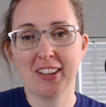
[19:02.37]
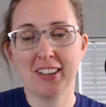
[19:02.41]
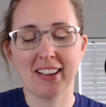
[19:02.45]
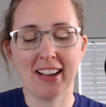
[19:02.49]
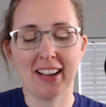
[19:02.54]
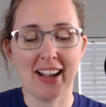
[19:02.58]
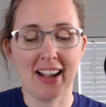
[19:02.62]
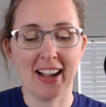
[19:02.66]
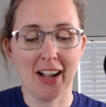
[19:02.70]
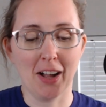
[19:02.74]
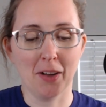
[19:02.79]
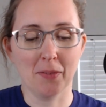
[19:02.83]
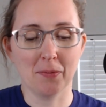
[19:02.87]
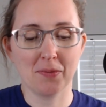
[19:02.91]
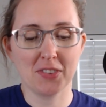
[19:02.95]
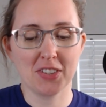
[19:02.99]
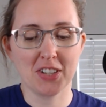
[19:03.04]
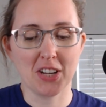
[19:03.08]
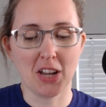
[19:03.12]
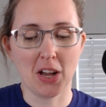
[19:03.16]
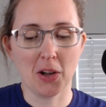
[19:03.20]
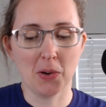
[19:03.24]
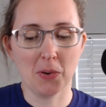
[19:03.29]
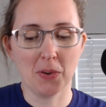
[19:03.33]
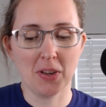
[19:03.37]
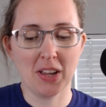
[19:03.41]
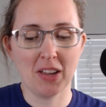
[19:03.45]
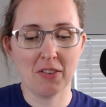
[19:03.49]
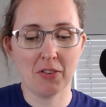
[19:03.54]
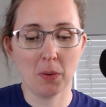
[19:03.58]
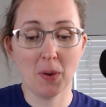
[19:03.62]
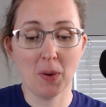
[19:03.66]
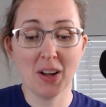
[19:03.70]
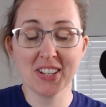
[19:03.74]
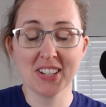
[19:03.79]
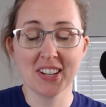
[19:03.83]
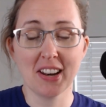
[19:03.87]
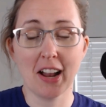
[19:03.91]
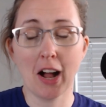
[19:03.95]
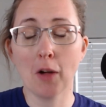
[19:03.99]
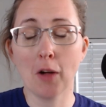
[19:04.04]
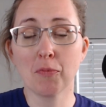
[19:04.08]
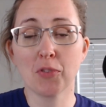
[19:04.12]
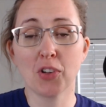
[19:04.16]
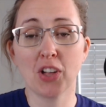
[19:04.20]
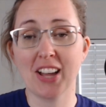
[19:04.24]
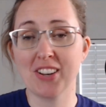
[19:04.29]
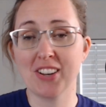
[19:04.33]
Um, so if it wasn't
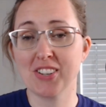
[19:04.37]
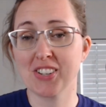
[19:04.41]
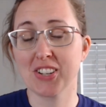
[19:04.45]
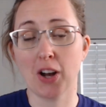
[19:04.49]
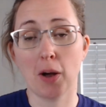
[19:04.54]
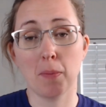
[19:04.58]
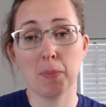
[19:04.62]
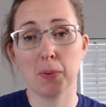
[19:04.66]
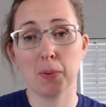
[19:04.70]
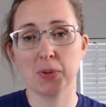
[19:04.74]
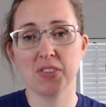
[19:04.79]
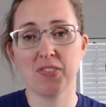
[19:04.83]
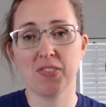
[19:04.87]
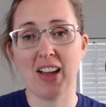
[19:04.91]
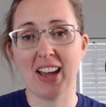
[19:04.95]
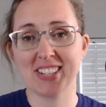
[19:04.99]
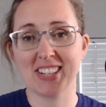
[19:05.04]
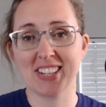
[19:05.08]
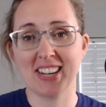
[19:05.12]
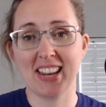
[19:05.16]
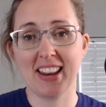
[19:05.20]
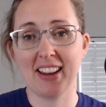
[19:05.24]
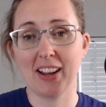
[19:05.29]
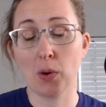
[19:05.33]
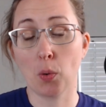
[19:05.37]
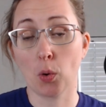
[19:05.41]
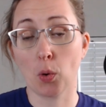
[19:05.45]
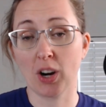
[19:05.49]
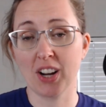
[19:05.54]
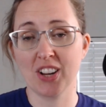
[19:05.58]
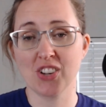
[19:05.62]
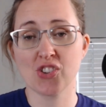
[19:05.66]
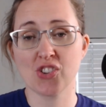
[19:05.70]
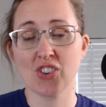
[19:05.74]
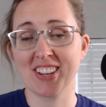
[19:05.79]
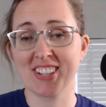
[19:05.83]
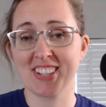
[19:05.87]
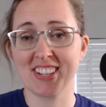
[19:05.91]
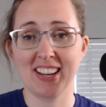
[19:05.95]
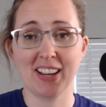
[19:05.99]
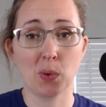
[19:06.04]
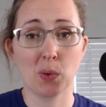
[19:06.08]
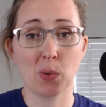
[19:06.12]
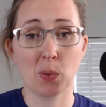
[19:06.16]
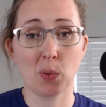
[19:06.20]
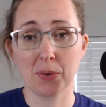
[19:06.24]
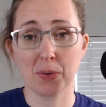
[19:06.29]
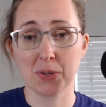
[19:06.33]
helpful, I just hope it was fascinating or interesting
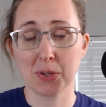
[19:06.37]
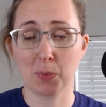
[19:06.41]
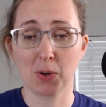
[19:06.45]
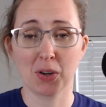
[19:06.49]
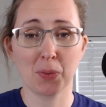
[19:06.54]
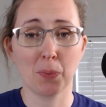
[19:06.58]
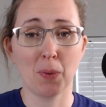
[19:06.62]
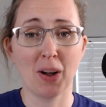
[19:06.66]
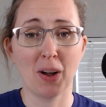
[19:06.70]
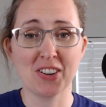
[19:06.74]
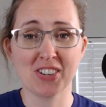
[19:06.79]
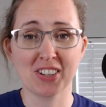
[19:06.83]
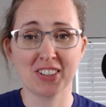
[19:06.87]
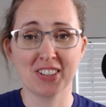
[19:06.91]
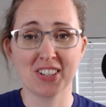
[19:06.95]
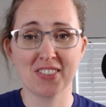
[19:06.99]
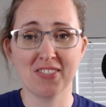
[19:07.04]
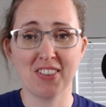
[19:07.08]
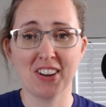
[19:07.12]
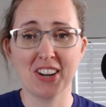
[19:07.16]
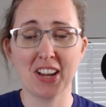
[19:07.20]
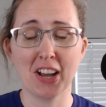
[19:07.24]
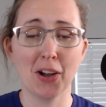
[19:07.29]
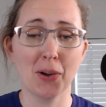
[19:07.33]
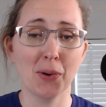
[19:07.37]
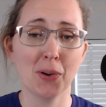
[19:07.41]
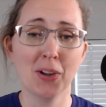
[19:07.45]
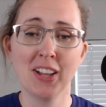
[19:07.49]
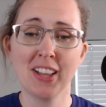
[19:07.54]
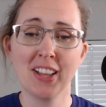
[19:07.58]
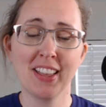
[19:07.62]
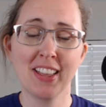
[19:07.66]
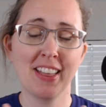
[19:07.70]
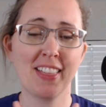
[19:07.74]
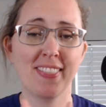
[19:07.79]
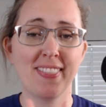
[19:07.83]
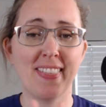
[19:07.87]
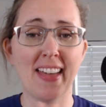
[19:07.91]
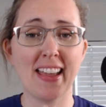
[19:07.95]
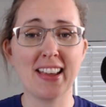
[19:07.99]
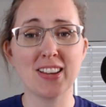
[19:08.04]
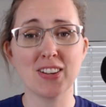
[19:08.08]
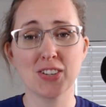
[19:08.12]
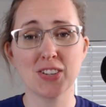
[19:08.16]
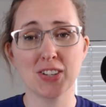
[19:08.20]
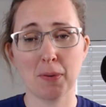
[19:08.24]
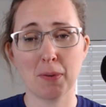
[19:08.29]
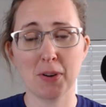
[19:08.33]
or it was worth watching this video. Thank
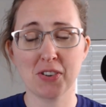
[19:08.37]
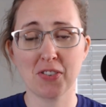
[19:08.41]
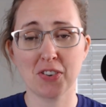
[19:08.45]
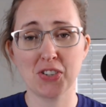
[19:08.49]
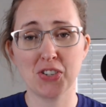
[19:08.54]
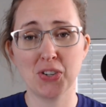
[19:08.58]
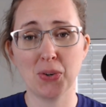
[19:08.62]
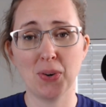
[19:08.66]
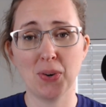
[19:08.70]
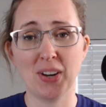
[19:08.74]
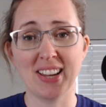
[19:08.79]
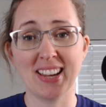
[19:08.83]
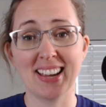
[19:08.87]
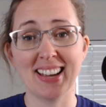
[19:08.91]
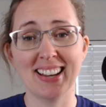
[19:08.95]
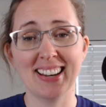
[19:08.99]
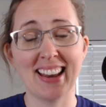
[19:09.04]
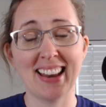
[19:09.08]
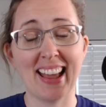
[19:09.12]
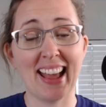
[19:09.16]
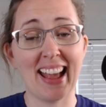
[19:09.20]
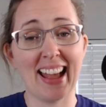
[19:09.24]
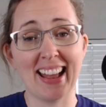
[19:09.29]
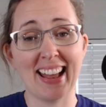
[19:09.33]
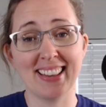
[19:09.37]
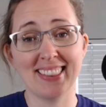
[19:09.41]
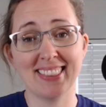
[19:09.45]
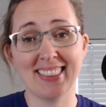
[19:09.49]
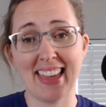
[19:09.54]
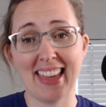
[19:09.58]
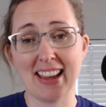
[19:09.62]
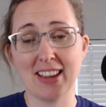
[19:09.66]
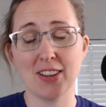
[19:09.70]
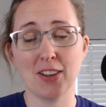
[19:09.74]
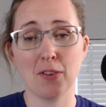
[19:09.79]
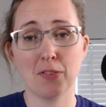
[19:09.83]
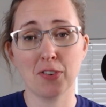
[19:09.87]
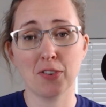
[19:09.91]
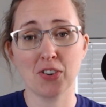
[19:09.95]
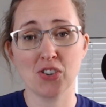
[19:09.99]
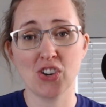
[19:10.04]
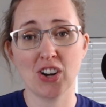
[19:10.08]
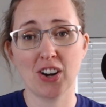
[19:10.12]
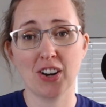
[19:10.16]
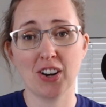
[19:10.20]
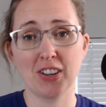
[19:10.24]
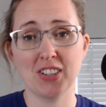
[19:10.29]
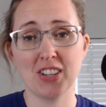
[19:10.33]
you so much for tuning in and thank you for
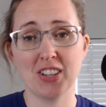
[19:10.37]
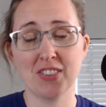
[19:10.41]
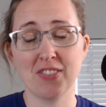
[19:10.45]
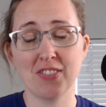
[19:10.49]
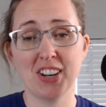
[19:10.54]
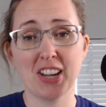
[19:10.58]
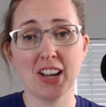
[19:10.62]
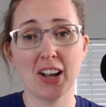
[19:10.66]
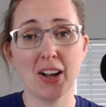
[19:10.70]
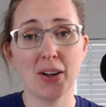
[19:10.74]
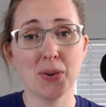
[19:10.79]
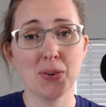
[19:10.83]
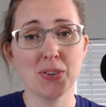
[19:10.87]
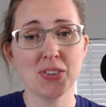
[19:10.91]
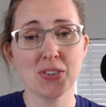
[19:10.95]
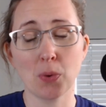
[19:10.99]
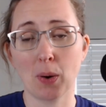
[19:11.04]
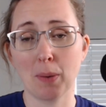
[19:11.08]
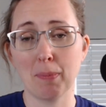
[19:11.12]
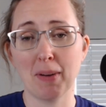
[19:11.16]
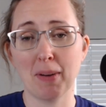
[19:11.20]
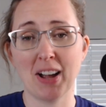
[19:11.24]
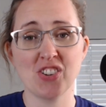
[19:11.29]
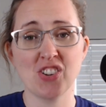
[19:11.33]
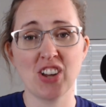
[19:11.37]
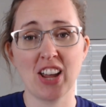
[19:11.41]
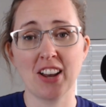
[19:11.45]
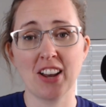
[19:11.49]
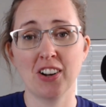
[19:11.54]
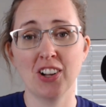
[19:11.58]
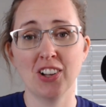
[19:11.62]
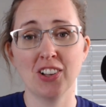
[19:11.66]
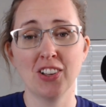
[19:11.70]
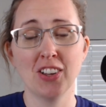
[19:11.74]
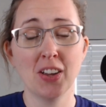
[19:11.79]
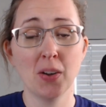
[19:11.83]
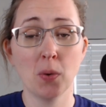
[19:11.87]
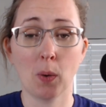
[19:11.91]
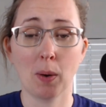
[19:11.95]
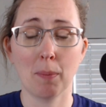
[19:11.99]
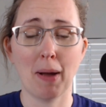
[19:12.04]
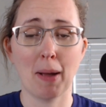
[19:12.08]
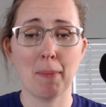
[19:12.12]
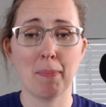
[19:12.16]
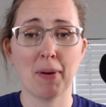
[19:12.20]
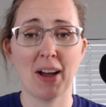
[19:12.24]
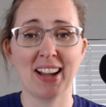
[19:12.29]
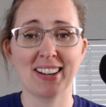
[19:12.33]
sharing these videos or my channel or
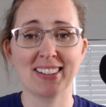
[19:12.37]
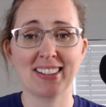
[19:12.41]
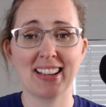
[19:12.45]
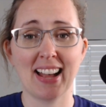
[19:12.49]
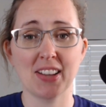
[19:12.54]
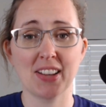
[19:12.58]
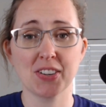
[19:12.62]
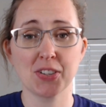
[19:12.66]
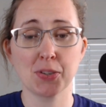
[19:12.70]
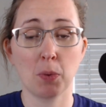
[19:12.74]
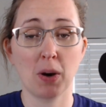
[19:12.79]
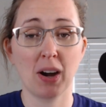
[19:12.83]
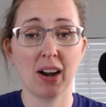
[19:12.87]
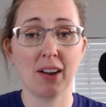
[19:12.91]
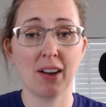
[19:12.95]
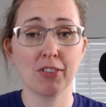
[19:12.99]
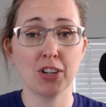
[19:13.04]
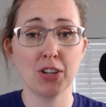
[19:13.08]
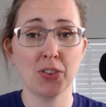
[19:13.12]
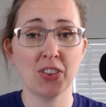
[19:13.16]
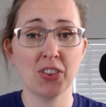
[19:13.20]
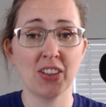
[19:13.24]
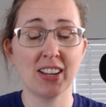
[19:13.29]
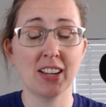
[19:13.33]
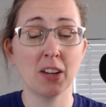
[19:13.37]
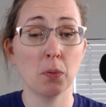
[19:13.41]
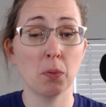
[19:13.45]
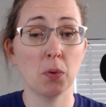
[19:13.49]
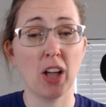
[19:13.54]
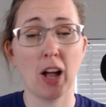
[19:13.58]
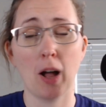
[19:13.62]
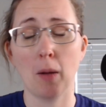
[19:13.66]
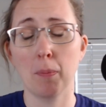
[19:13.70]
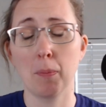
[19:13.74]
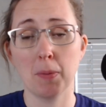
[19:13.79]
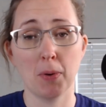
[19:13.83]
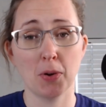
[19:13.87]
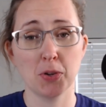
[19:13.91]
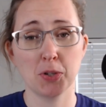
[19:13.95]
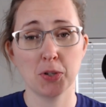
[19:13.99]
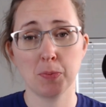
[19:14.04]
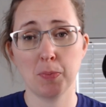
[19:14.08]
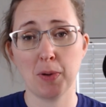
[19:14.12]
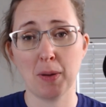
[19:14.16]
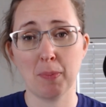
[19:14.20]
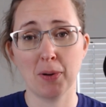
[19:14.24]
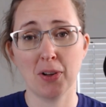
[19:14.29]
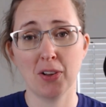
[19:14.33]
my podcast, wherever you think it will help the most
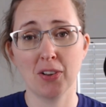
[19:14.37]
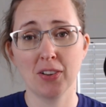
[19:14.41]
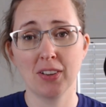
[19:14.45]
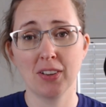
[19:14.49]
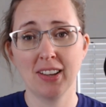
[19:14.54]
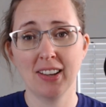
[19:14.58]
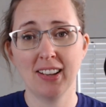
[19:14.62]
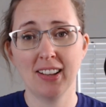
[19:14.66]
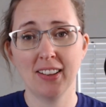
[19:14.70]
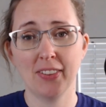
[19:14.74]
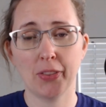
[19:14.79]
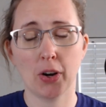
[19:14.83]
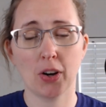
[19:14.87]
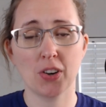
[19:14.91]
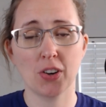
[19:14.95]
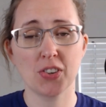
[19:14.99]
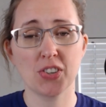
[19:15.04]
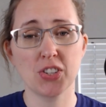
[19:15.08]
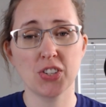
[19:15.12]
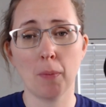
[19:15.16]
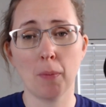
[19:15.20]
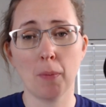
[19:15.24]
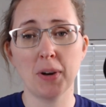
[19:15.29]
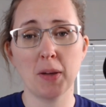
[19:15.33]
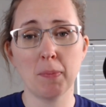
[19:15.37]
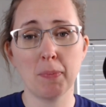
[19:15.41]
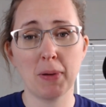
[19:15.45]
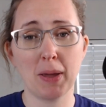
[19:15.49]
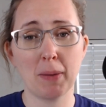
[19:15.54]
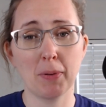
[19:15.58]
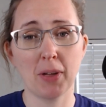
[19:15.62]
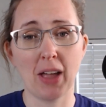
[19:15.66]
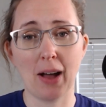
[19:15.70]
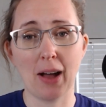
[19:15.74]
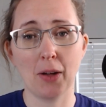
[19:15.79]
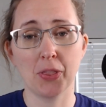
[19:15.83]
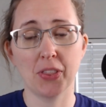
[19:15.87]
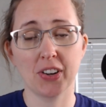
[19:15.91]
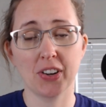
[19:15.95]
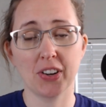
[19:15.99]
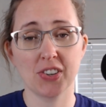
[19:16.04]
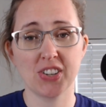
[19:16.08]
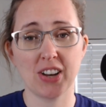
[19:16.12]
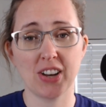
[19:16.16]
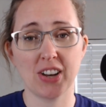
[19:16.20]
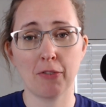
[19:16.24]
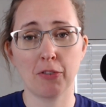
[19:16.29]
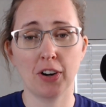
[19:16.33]
people. There are so many people out there
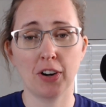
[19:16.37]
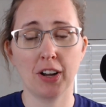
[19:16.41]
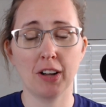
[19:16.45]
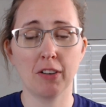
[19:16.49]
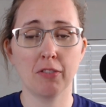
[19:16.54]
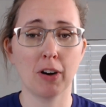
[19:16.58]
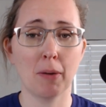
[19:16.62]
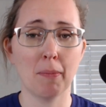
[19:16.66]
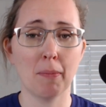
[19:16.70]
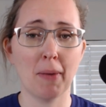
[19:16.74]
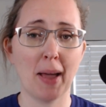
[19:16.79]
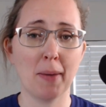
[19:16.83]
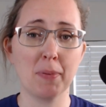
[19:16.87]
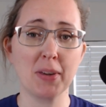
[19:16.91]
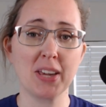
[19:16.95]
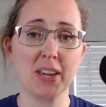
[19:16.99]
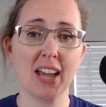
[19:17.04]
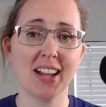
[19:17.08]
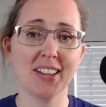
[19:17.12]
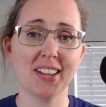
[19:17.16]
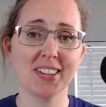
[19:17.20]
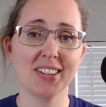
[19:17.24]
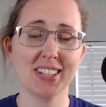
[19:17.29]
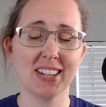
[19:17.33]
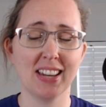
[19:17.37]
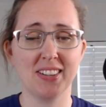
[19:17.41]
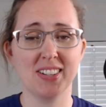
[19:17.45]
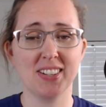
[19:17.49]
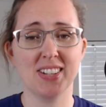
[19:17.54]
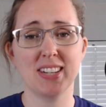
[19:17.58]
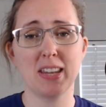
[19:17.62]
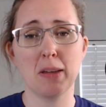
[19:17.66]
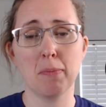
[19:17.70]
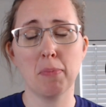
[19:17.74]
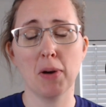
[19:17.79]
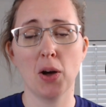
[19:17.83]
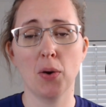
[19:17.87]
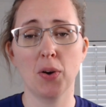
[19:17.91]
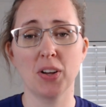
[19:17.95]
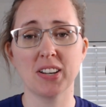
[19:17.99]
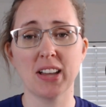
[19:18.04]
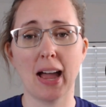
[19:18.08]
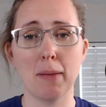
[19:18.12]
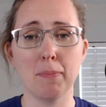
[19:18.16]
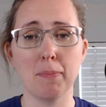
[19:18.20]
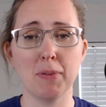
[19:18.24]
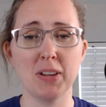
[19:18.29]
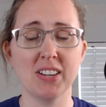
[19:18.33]
suffering from IBS and SIBO and
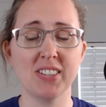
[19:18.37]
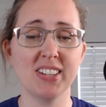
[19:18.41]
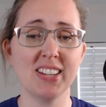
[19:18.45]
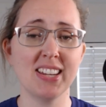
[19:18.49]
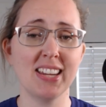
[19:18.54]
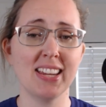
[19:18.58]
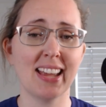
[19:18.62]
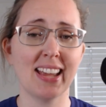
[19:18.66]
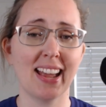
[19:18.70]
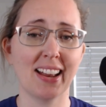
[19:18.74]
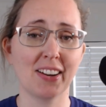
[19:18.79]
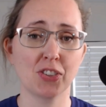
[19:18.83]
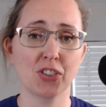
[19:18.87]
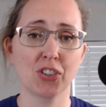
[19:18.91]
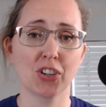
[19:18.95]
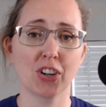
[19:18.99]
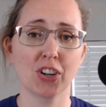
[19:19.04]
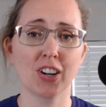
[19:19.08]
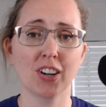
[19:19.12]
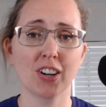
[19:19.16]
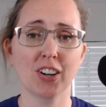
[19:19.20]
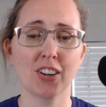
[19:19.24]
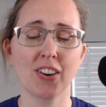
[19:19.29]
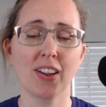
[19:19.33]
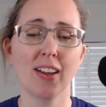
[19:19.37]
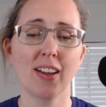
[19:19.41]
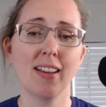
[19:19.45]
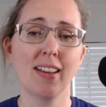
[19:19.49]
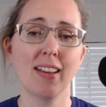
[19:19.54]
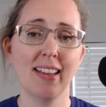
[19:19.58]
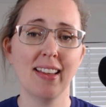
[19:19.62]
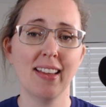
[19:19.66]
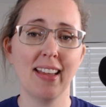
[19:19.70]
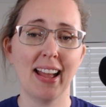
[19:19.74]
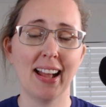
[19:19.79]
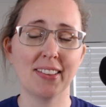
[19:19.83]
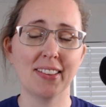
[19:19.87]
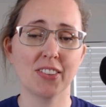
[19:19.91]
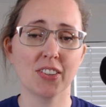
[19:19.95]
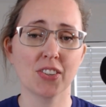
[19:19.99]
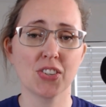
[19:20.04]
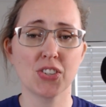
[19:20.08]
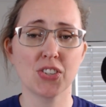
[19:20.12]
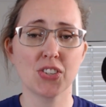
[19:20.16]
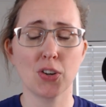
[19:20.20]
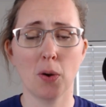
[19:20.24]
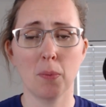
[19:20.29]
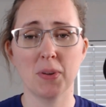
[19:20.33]
IBD and GERD, and they're
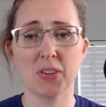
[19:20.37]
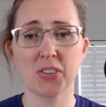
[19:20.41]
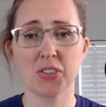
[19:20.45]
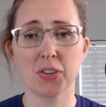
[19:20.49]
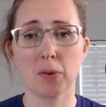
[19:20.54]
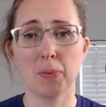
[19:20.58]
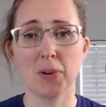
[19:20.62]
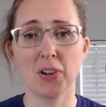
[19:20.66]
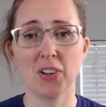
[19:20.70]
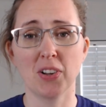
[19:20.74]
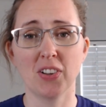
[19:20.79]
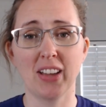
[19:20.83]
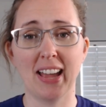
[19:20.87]
so miserable.